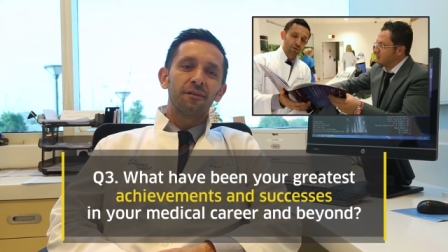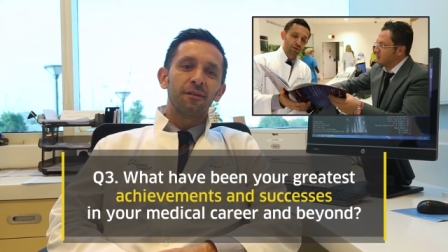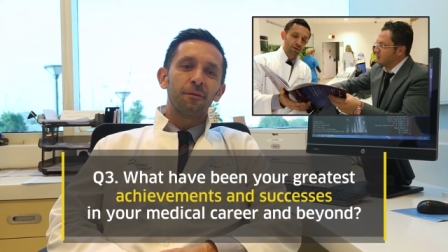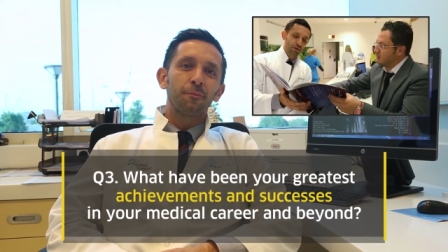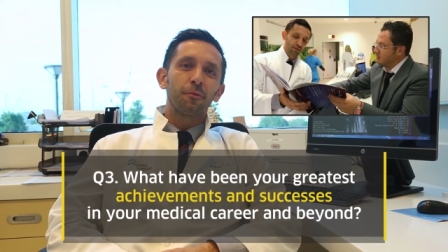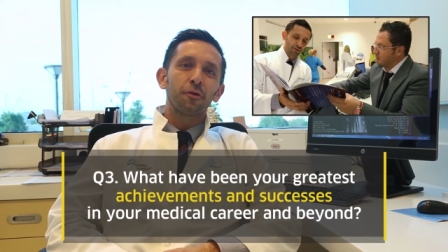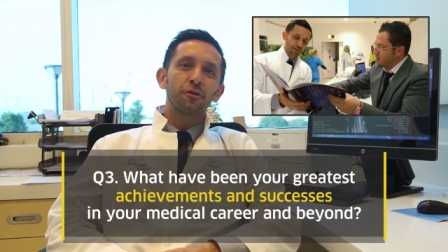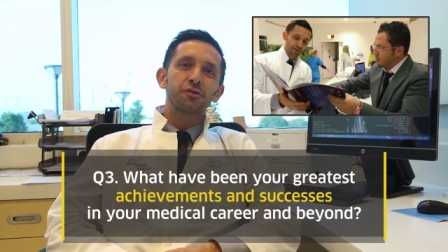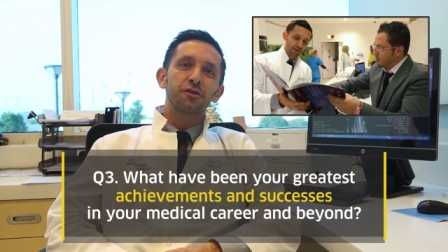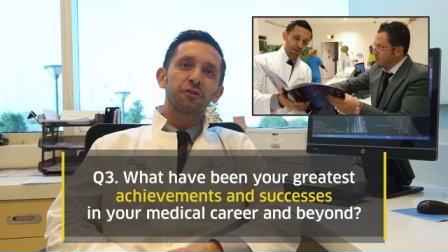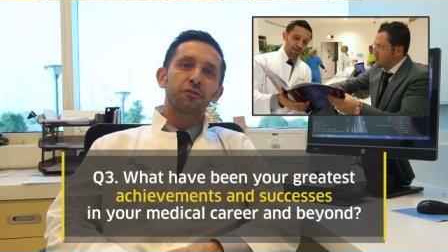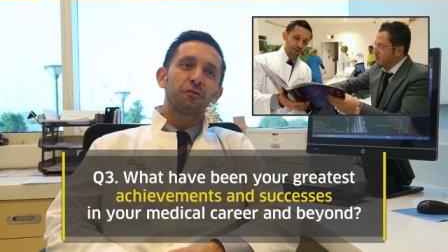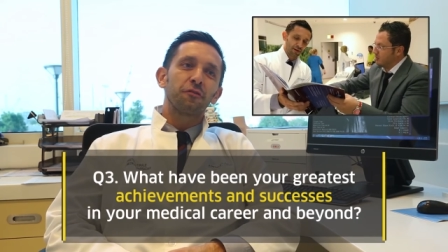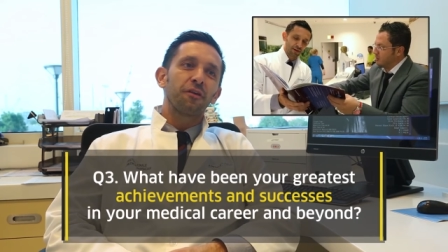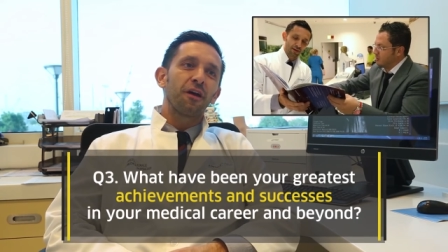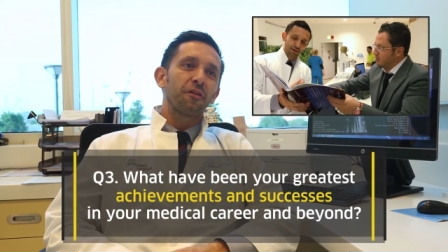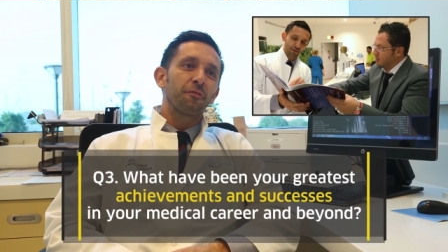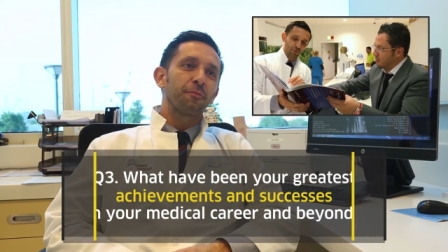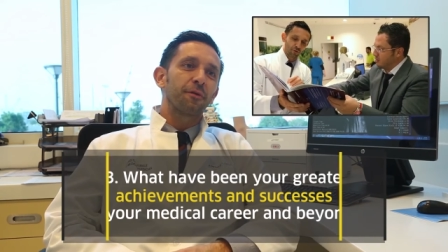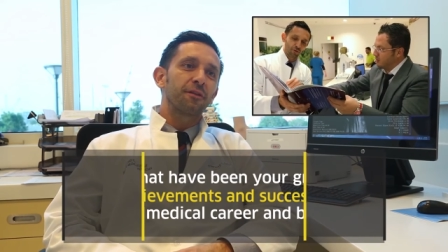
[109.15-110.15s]
the project of
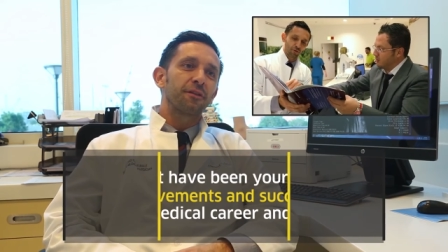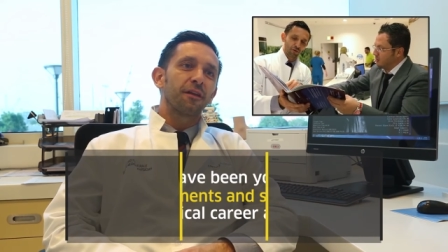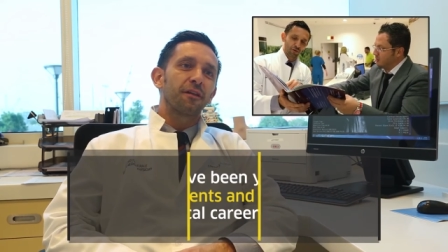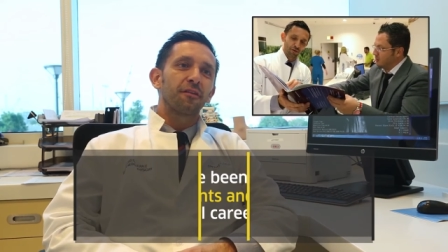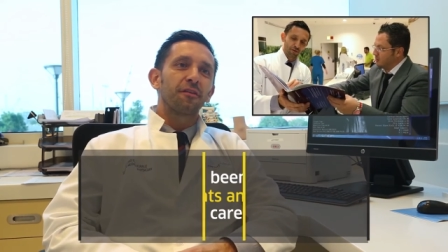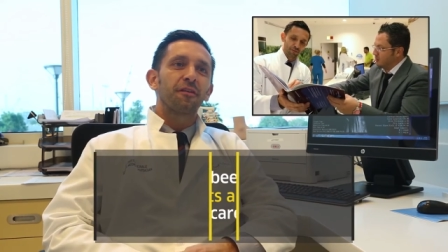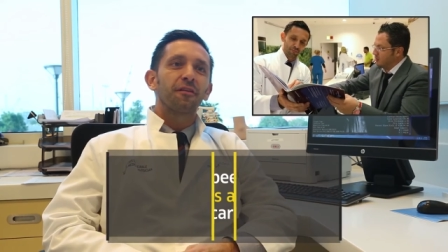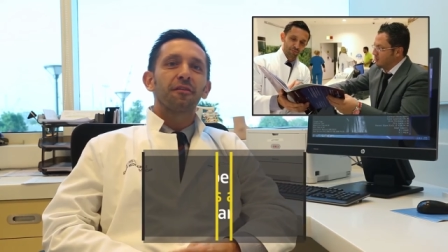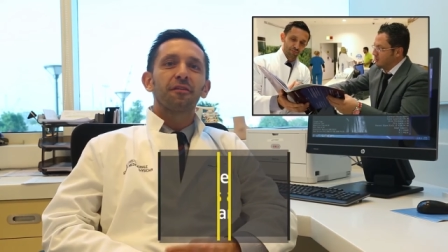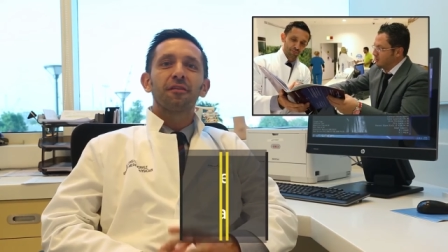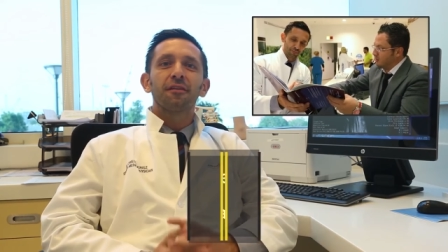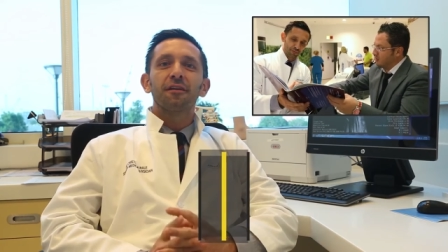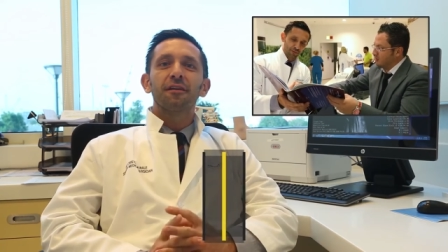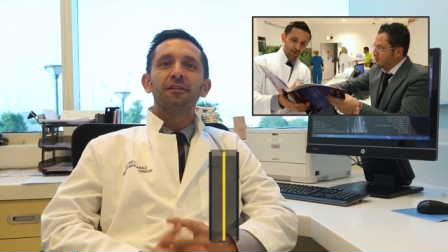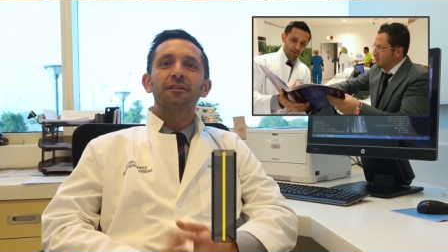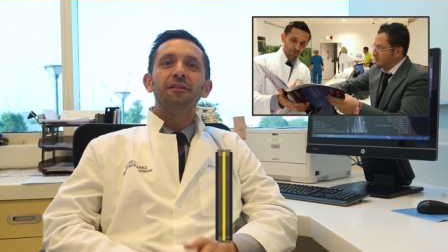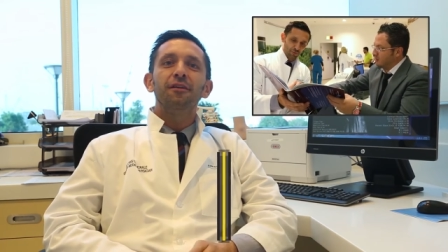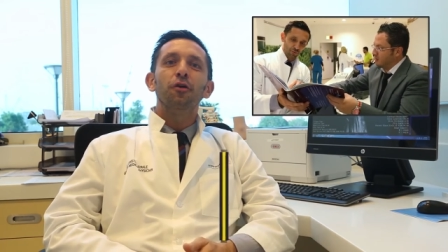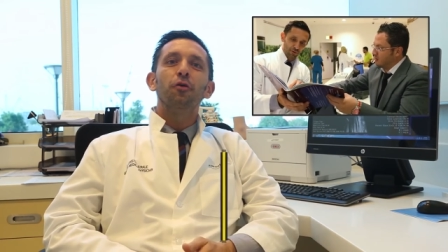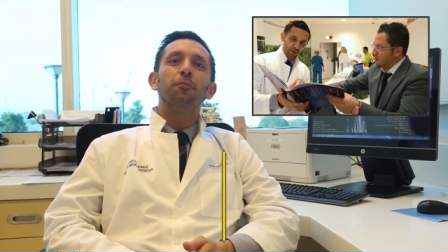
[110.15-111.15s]
hospital since
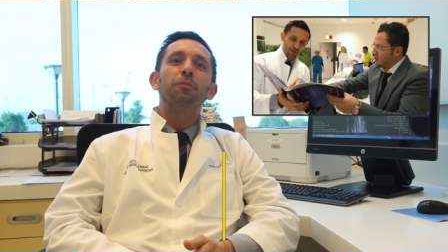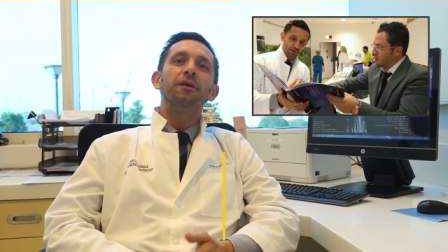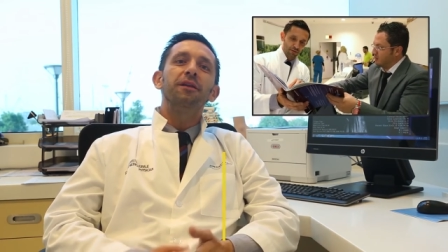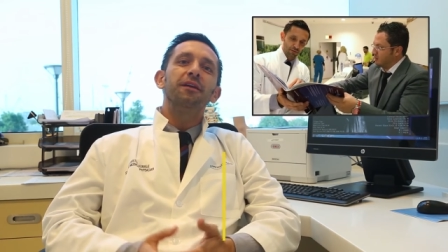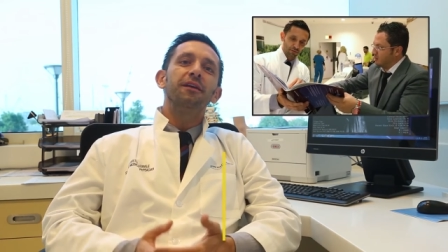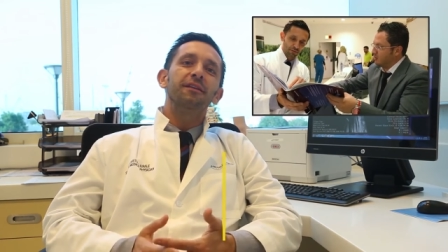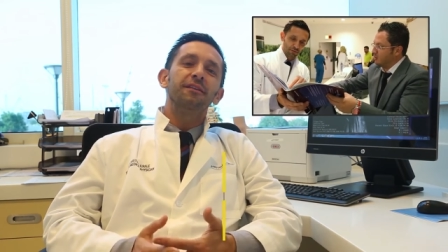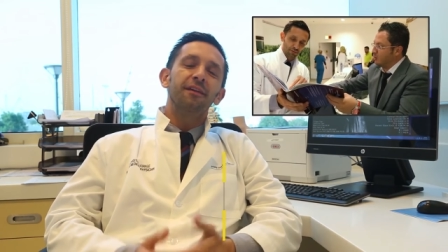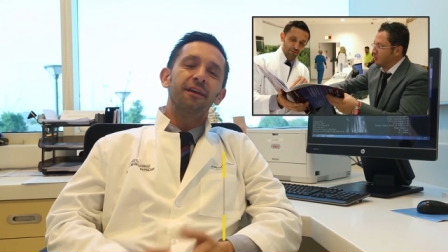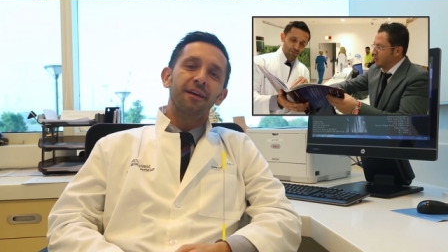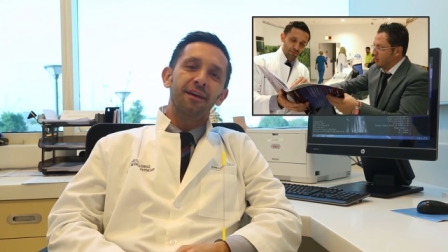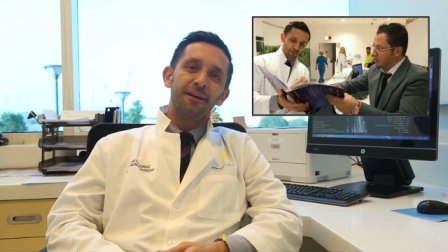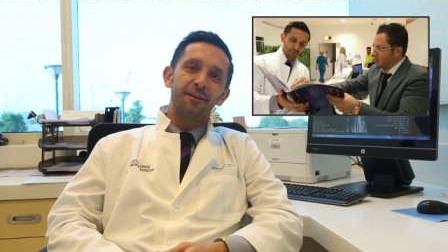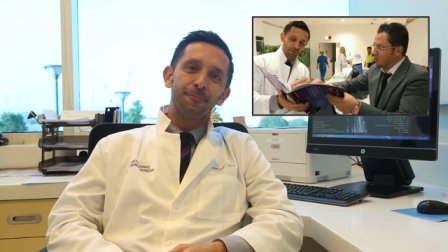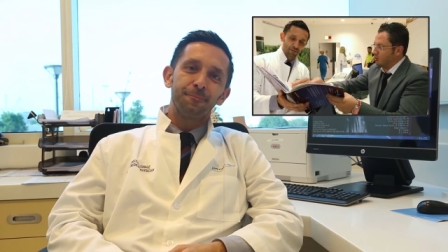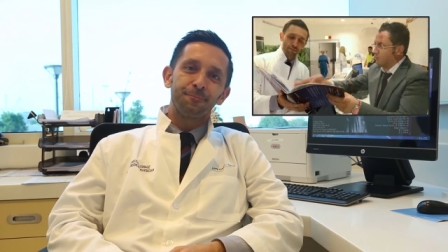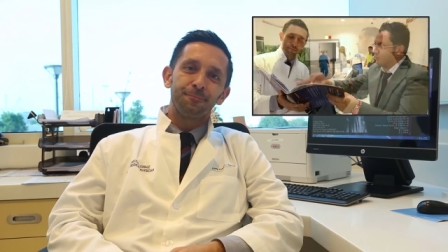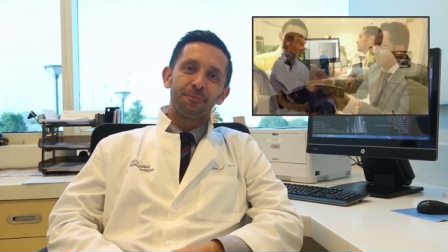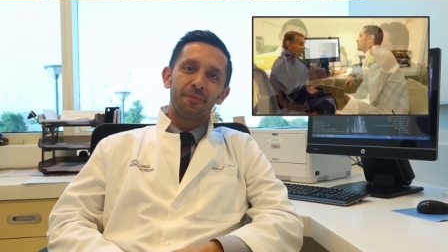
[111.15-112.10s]
uh, the opening day.